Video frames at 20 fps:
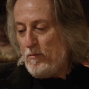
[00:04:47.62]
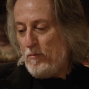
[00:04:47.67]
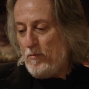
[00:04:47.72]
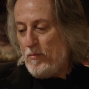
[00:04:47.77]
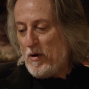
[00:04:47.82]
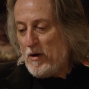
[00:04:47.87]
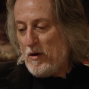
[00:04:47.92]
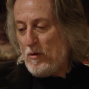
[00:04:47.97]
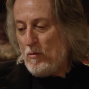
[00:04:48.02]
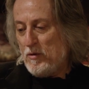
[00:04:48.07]

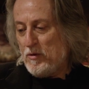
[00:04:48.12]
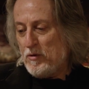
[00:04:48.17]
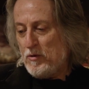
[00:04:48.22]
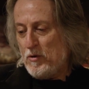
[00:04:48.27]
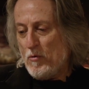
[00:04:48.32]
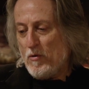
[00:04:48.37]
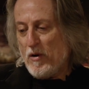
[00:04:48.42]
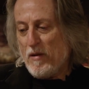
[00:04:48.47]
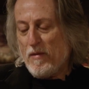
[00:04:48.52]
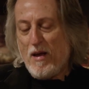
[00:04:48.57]
But it was
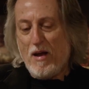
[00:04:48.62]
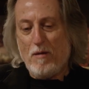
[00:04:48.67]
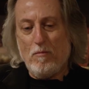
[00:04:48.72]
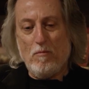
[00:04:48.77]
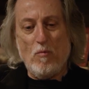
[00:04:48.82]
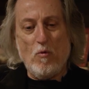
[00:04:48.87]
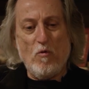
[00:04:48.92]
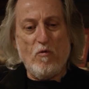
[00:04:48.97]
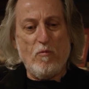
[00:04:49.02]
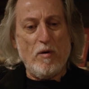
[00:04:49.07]
during that
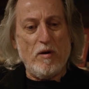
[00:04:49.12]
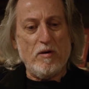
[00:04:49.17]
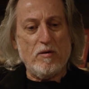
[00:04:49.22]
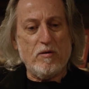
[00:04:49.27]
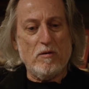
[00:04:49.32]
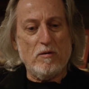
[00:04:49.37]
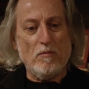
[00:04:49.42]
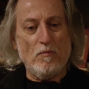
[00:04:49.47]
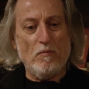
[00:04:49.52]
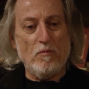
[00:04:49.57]

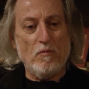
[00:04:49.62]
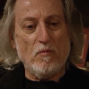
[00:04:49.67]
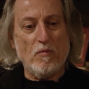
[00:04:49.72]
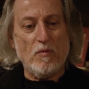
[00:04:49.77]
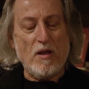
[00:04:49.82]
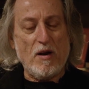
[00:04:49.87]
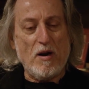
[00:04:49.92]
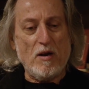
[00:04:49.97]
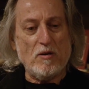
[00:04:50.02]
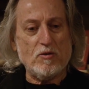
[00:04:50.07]
movement
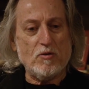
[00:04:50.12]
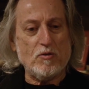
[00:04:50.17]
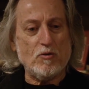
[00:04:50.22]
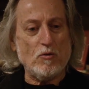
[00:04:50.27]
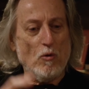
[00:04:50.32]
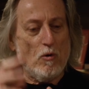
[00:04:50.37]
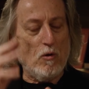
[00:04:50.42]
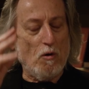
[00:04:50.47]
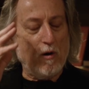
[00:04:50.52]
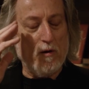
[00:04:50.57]
that I
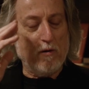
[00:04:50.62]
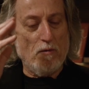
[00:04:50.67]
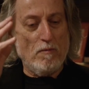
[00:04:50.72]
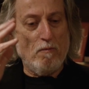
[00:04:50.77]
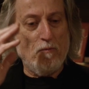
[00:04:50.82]
saw